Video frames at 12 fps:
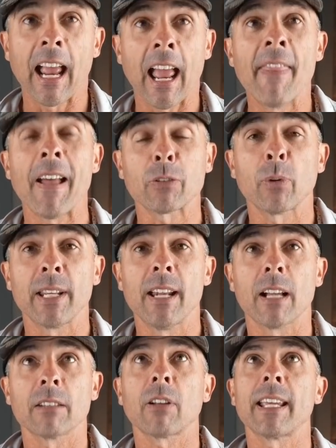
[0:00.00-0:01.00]
and that's what he
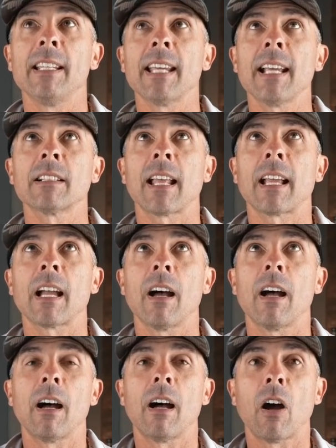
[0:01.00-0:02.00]
does. Like he takes like
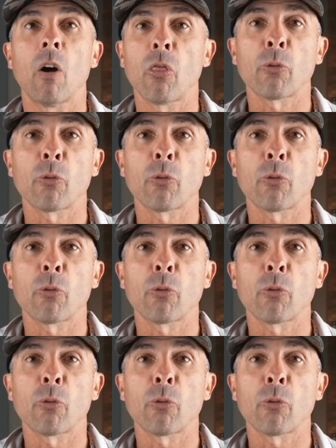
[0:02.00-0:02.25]
a, a